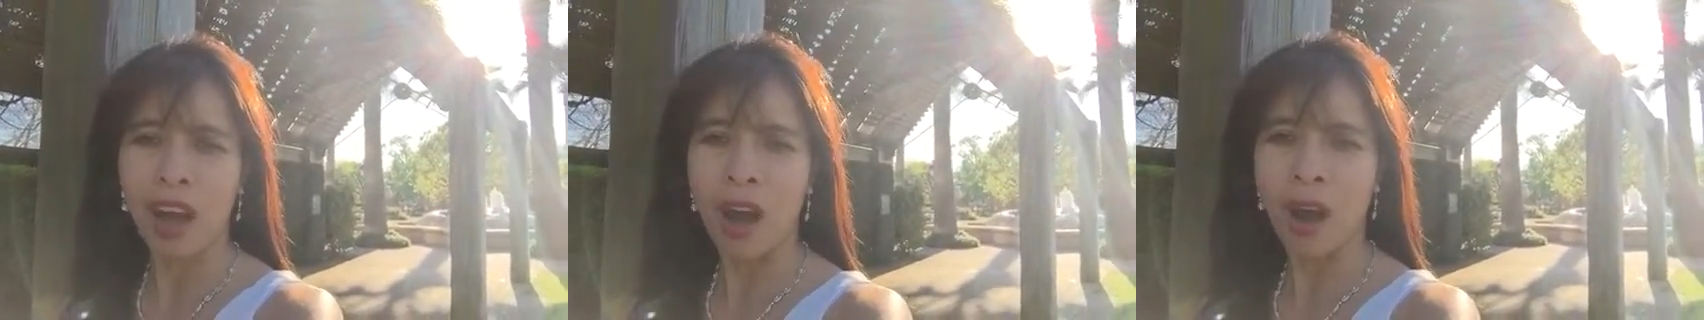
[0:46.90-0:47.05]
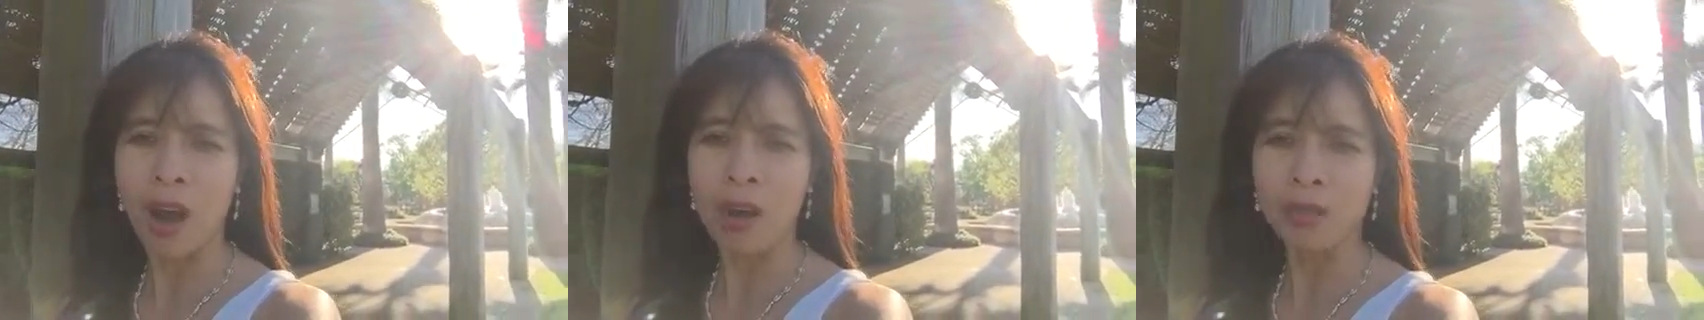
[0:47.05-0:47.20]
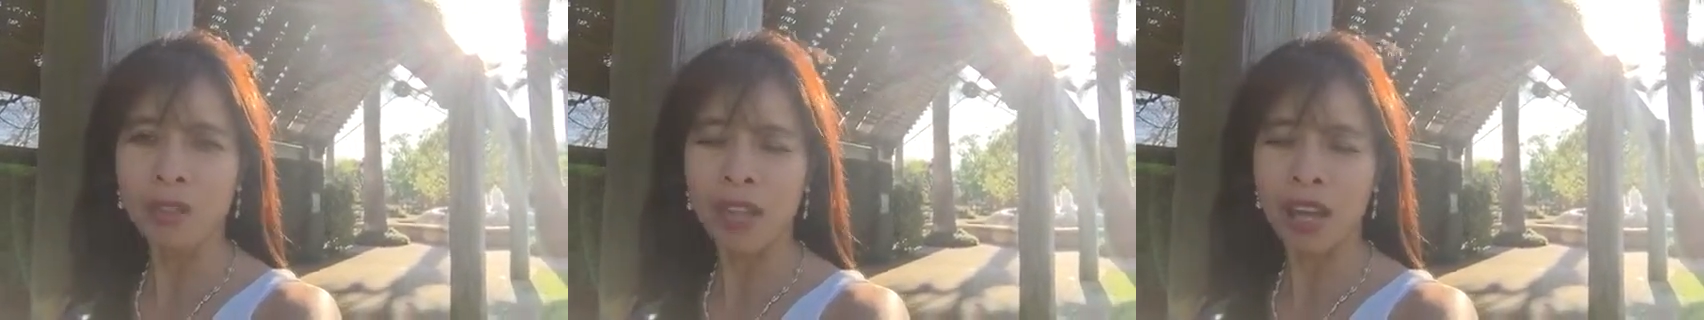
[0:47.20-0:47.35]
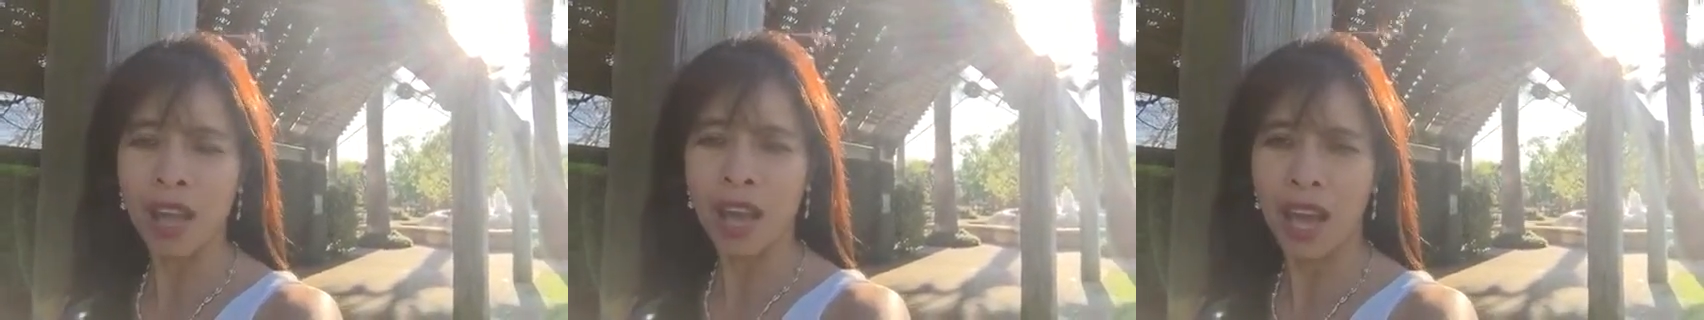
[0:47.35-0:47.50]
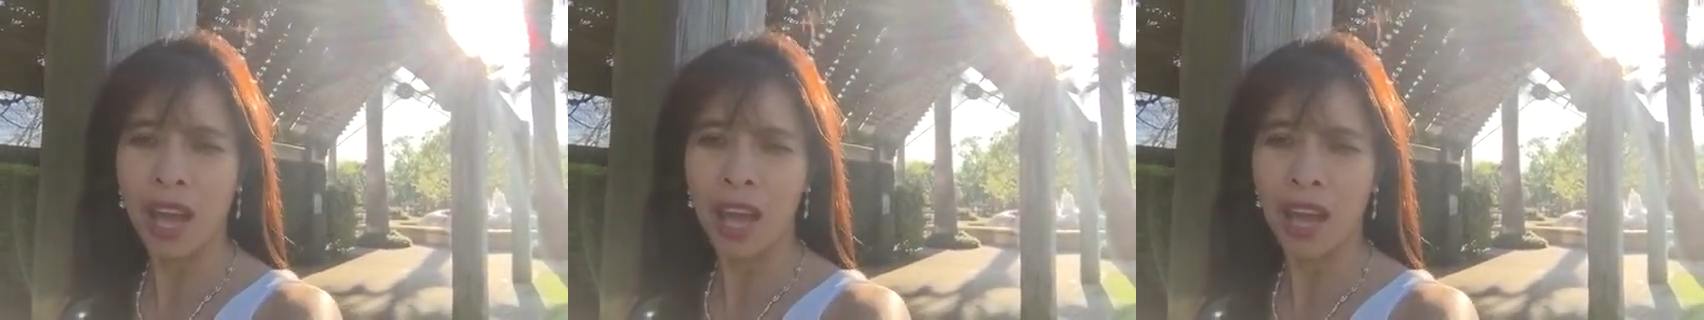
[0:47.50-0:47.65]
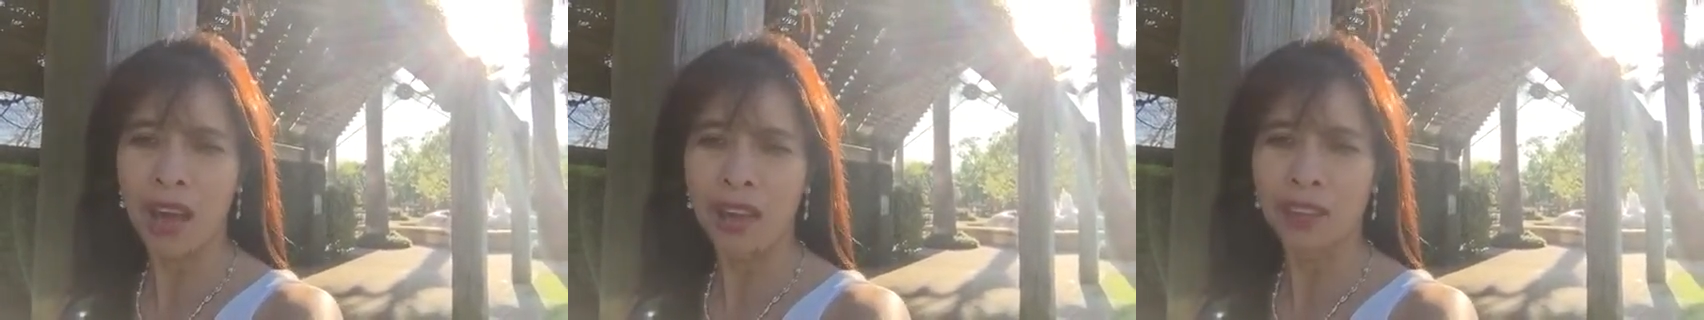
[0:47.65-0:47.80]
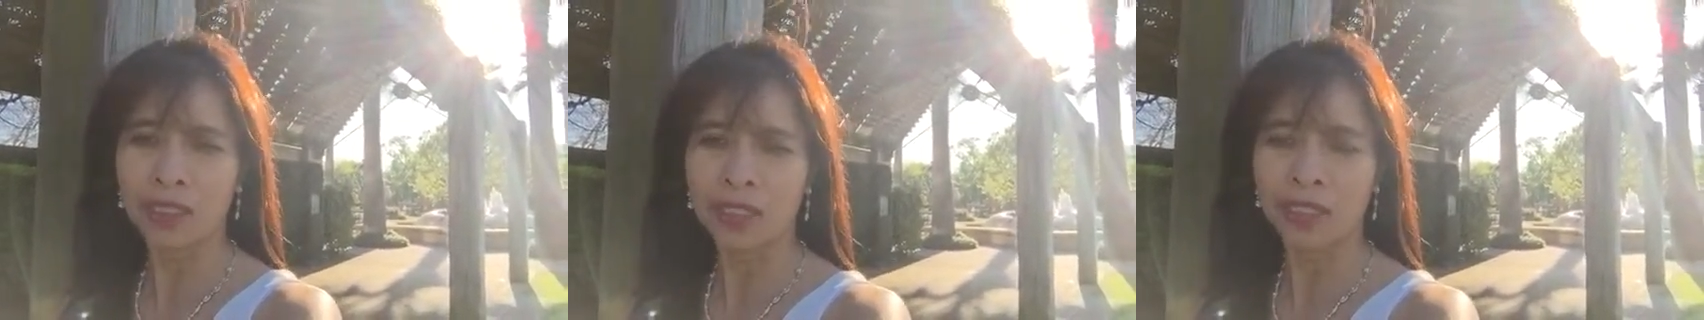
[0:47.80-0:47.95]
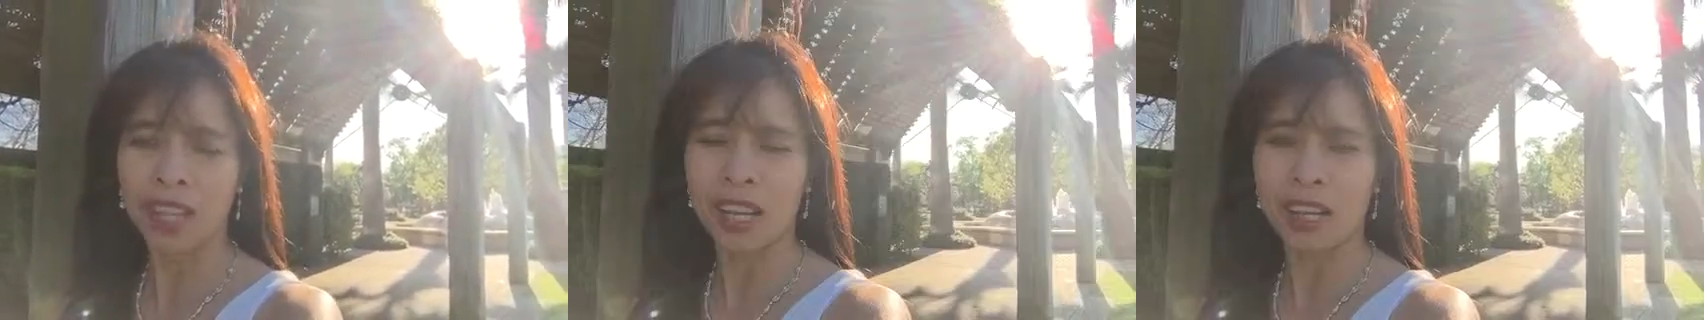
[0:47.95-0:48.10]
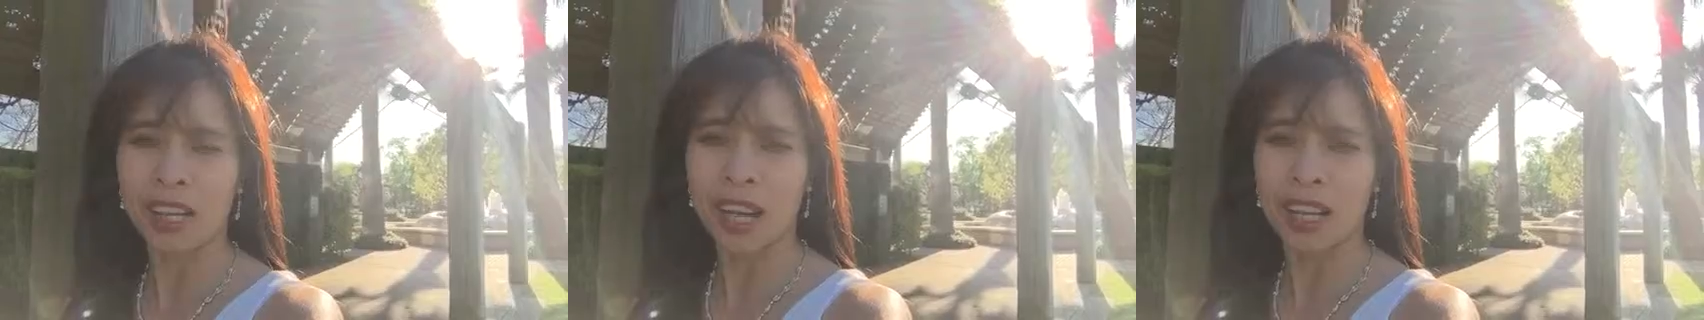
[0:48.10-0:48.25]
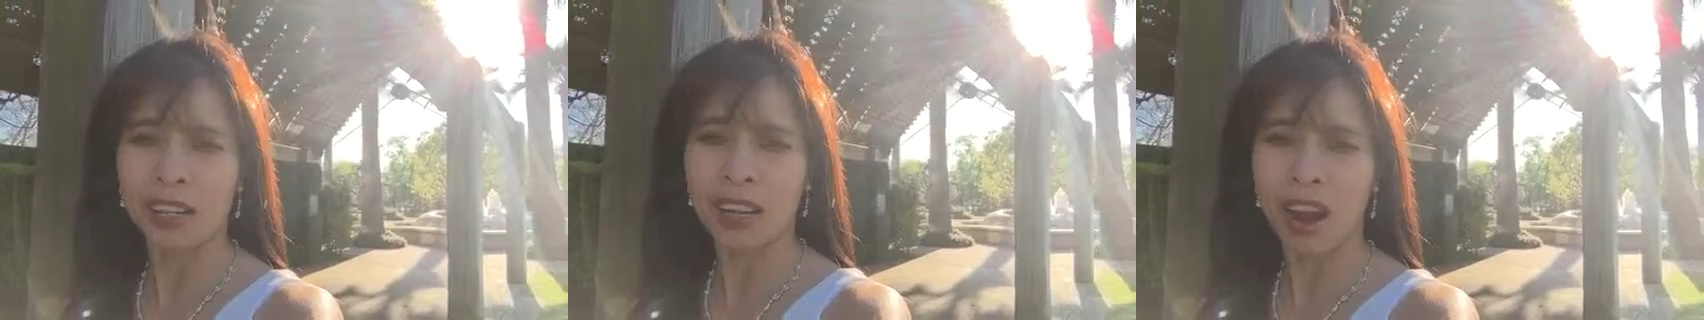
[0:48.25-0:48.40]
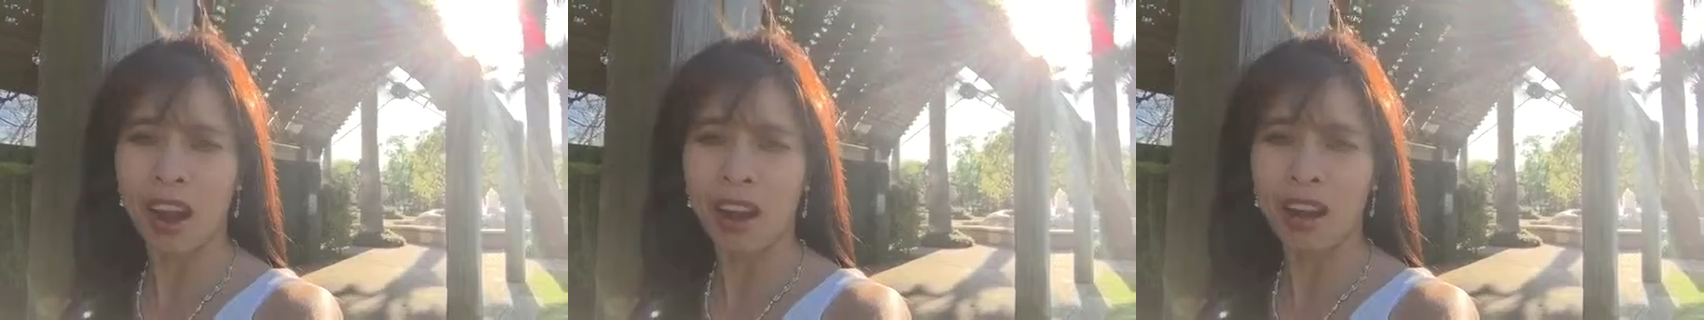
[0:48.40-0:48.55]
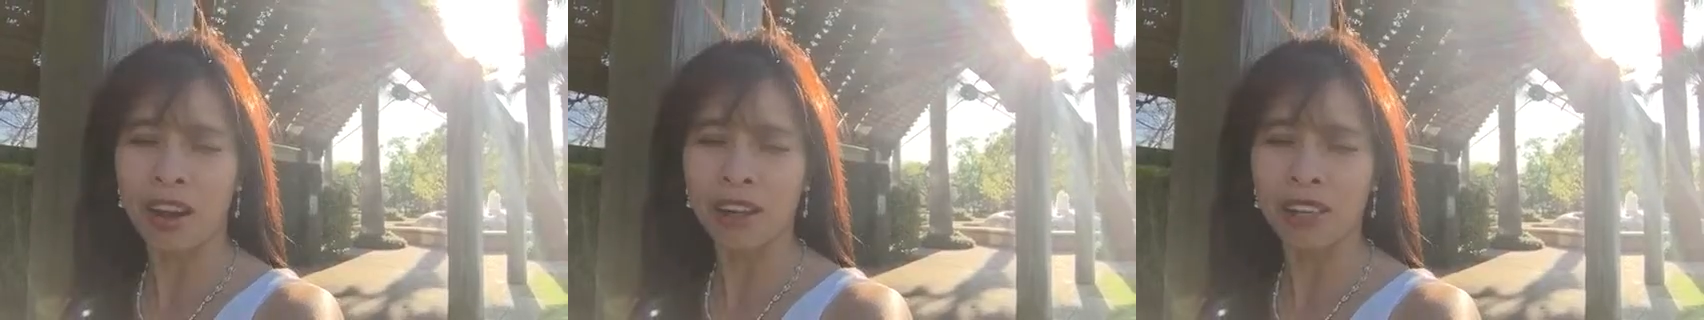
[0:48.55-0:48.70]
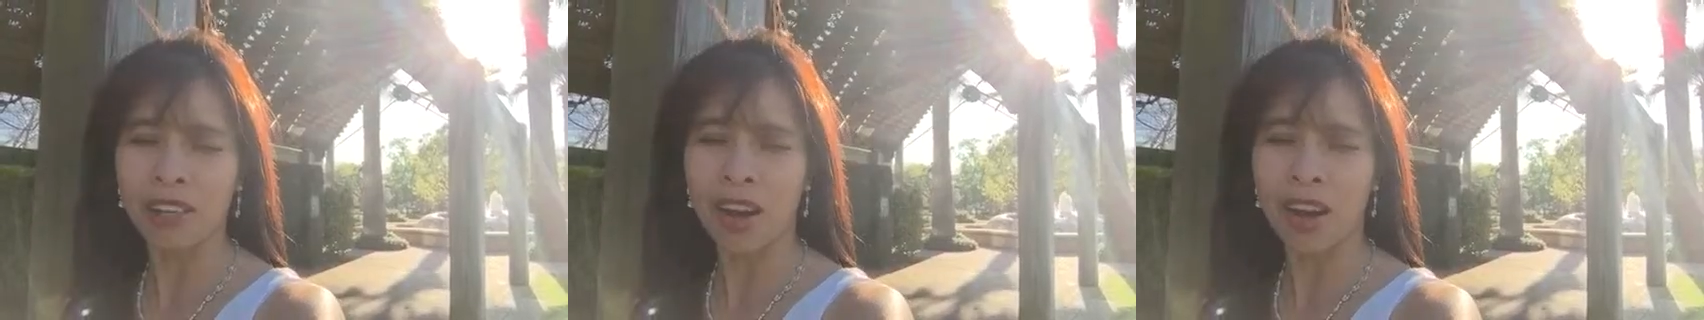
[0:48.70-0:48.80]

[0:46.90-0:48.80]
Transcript: own your house in the